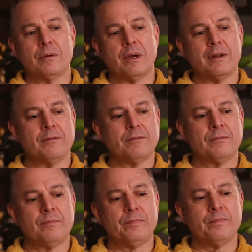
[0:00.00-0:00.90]
kind of
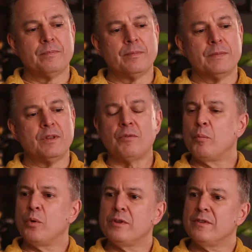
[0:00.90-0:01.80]

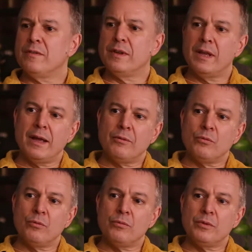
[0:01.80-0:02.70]
different points of the day,
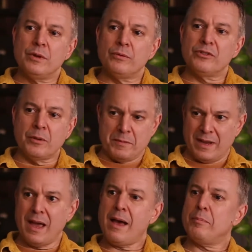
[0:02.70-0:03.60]

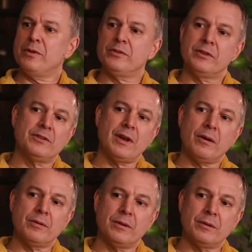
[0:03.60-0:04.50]
something happens that's
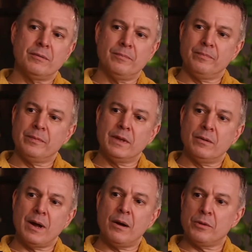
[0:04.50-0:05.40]
out of the
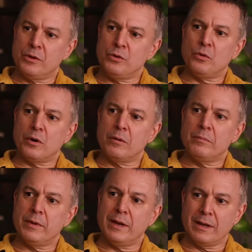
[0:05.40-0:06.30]

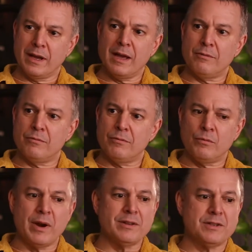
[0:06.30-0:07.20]
norm, and it can
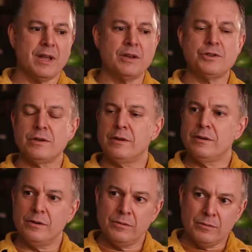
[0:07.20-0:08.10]
raise tension
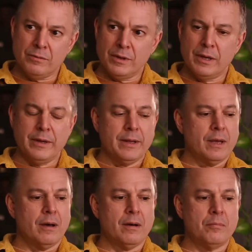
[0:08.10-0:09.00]
in you.
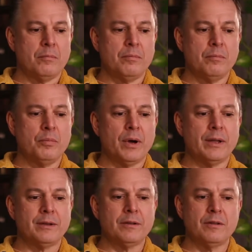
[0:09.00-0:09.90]

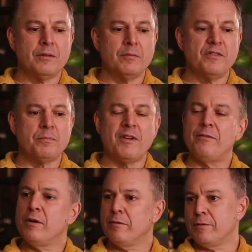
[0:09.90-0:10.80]
But if my
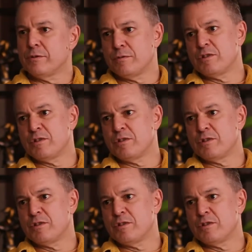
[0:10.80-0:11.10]
very first